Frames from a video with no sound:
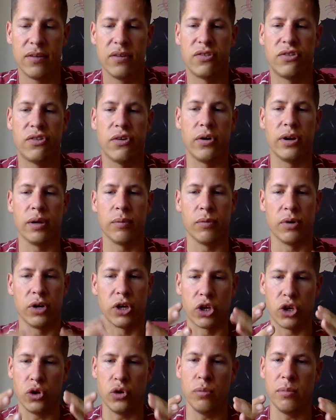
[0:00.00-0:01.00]
sodium would
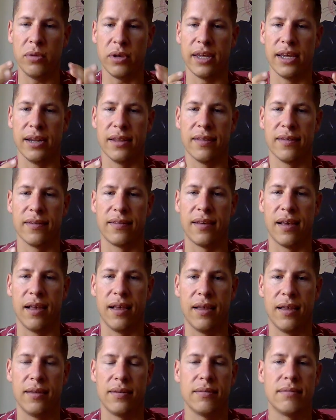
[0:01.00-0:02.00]
accumulate in the
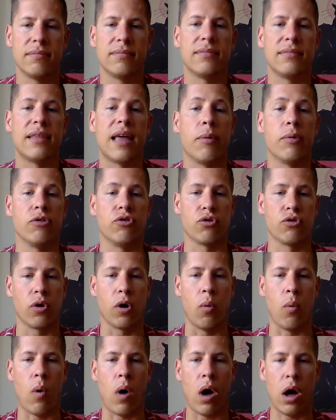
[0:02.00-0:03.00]
cell. That would
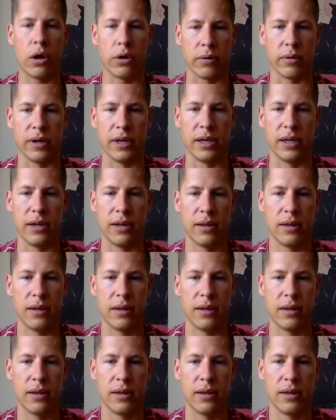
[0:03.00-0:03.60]
draw water in,